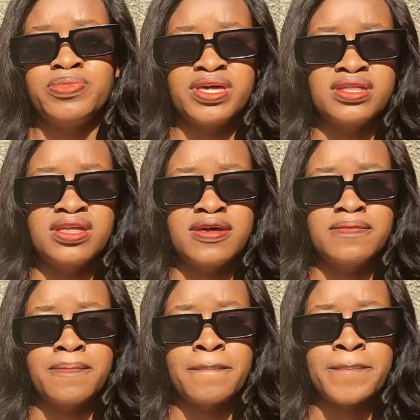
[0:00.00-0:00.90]
pay
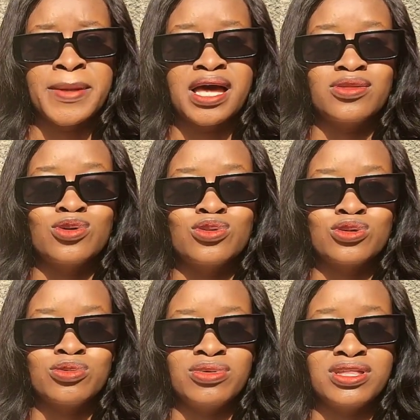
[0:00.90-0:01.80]
them an
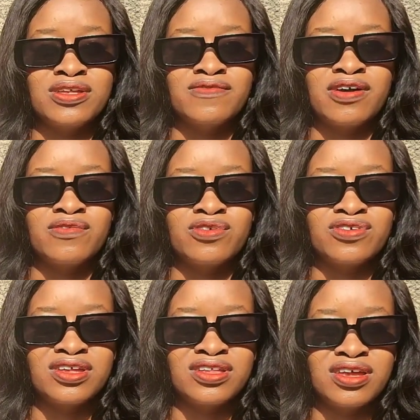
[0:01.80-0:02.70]
undocumented
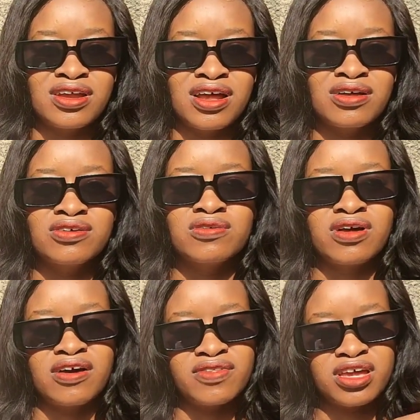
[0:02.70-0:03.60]
500 naira
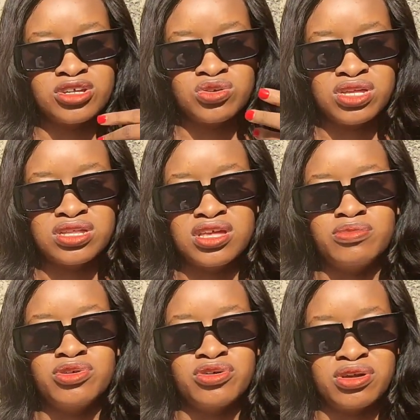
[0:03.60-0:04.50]
after showing them your